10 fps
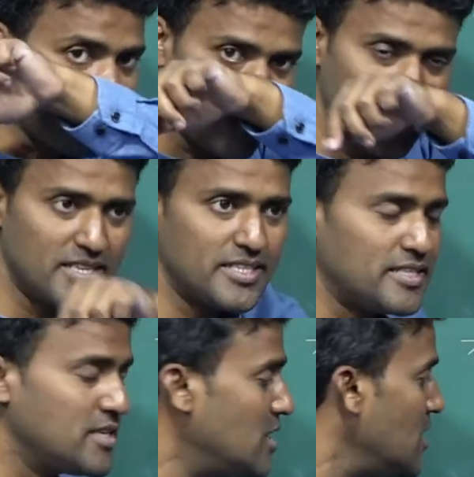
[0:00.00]
isn't
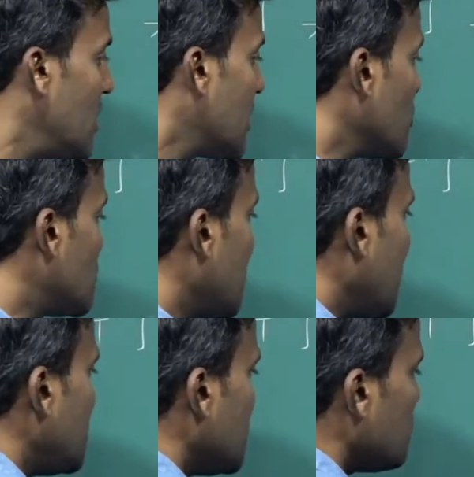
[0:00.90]
it? Now
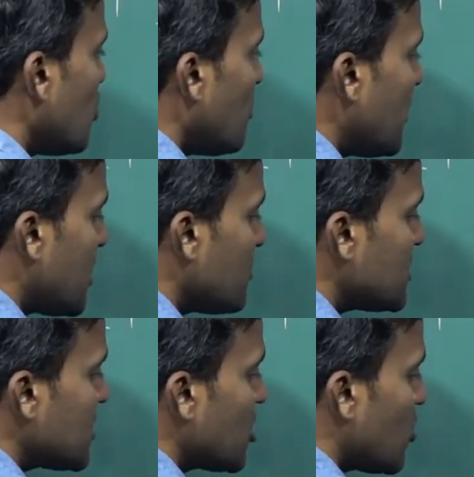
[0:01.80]
change in momentum
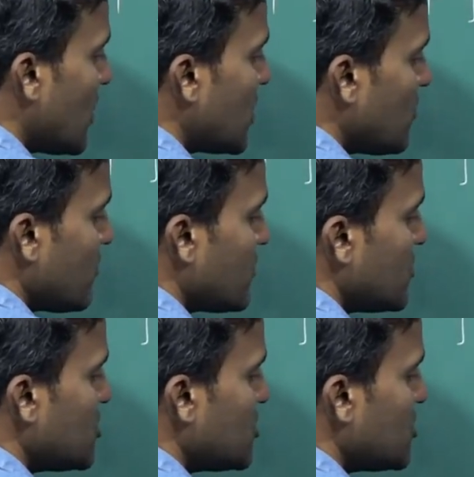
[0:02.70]
is equal to,